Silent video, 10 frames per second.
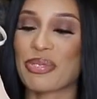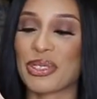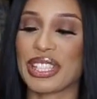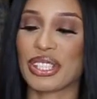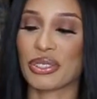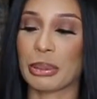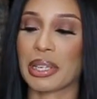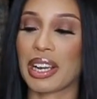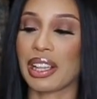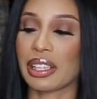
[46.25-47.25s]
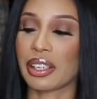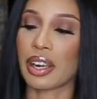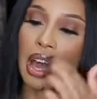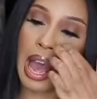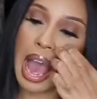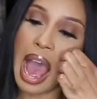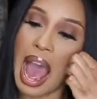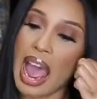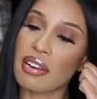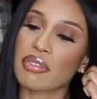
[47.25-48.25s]
for the cream color.
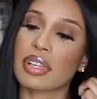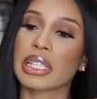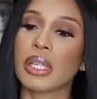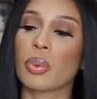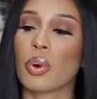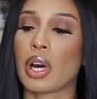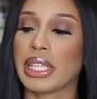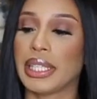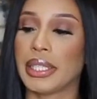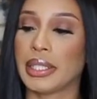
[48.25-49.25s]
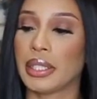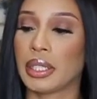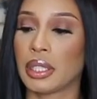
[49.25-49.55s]
I really wanted,